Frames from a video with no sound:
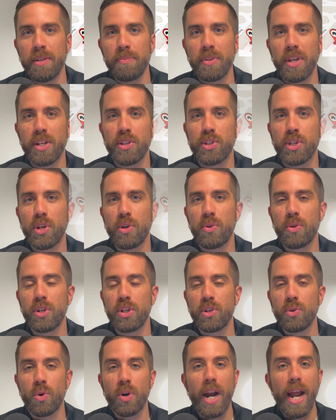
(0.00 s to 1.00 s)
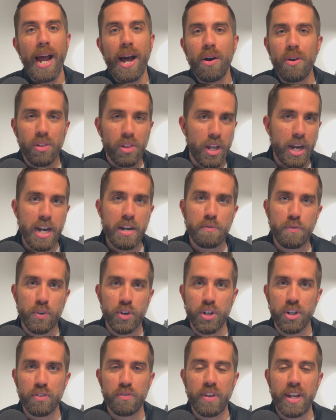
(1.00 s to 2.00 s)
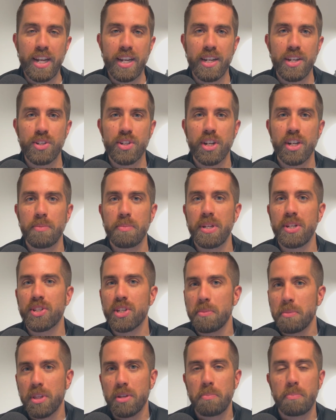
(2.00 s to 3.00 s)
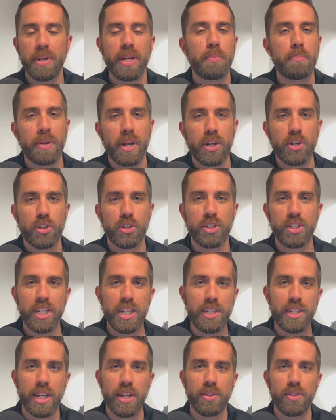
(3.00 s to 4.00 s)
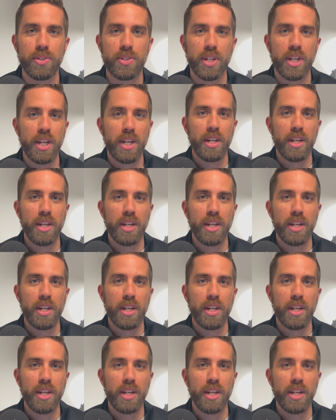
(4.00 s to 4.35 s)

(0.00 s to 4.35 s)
And so your outline for your event is going to be some of the big picture details.